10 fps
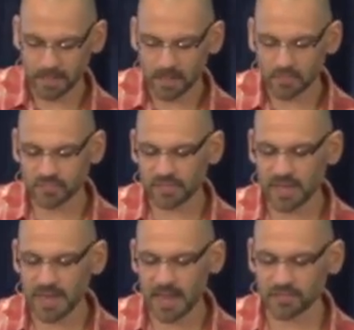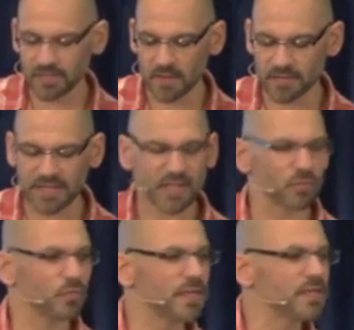Skinheads never need a
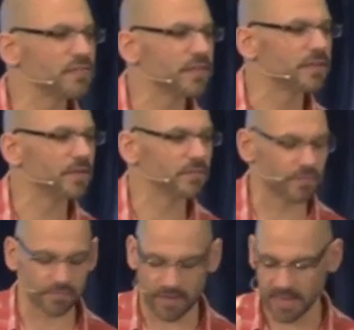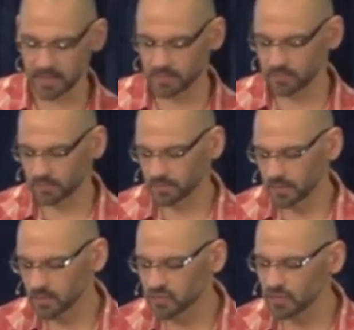reason for violence.
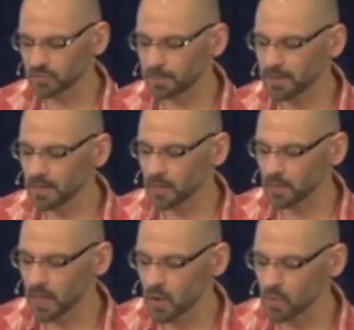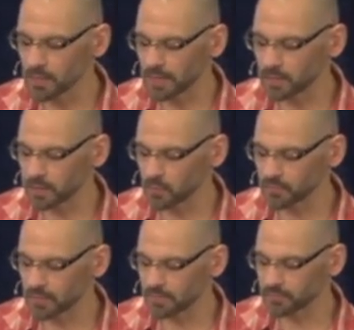Just being alone and
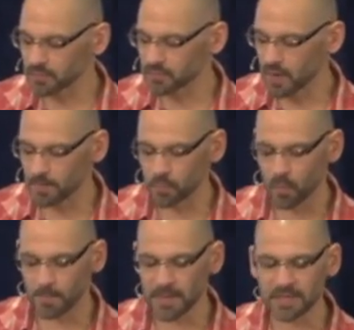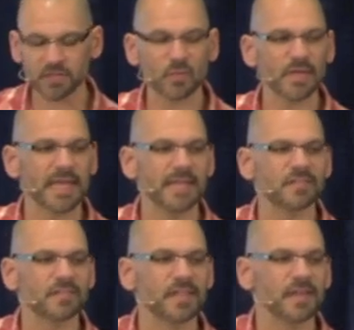close enough to jump will make you an
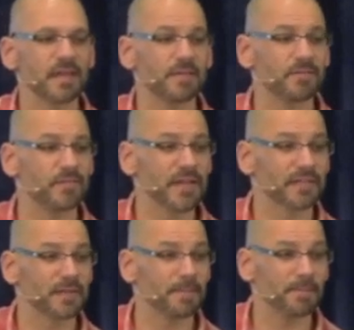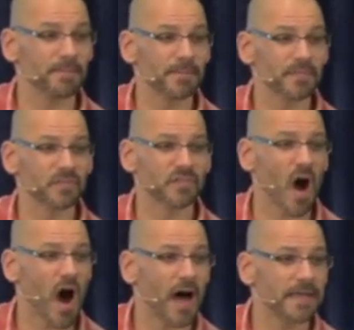instant victim,
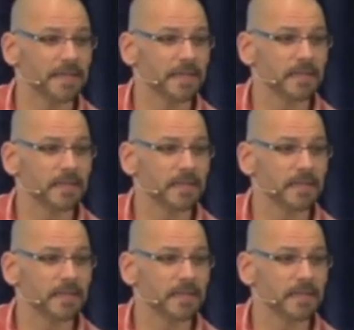Todd.